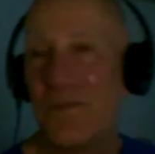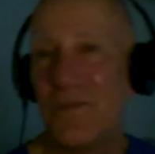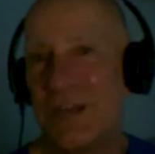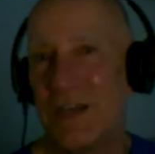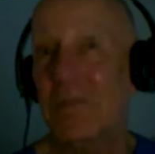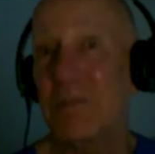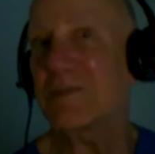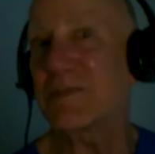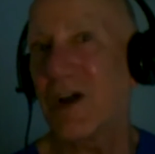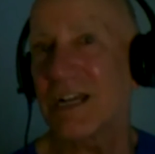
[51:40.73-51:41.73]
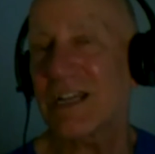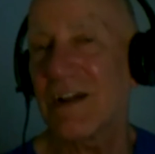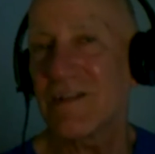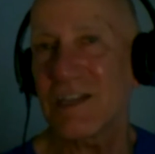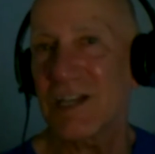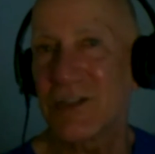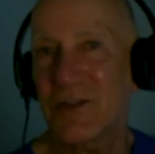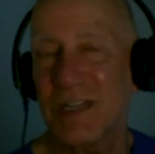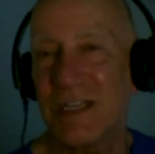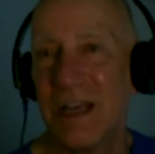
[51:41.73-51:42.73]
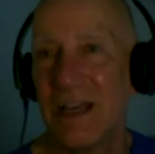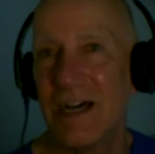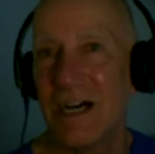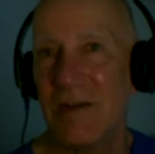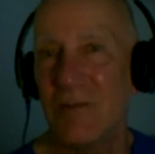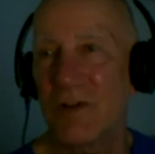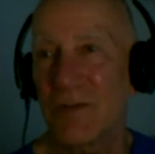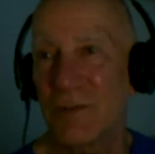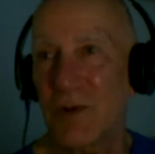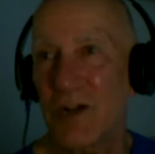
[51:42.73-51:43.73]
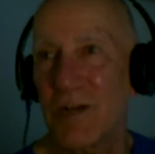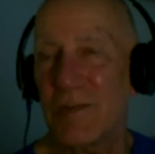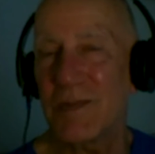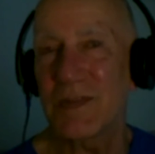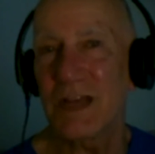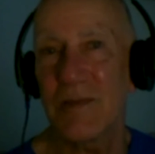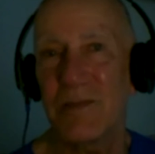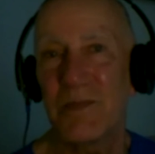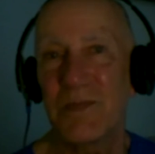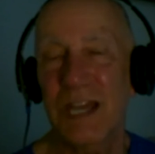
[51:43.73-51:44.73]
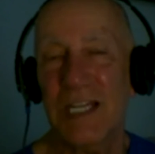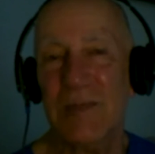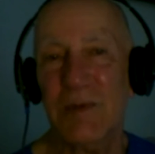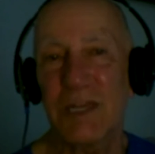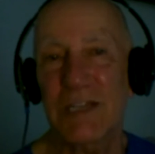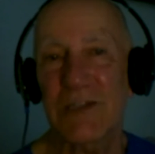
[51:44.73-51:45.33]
the complete product out of the country um, would have required uh, CITES permits.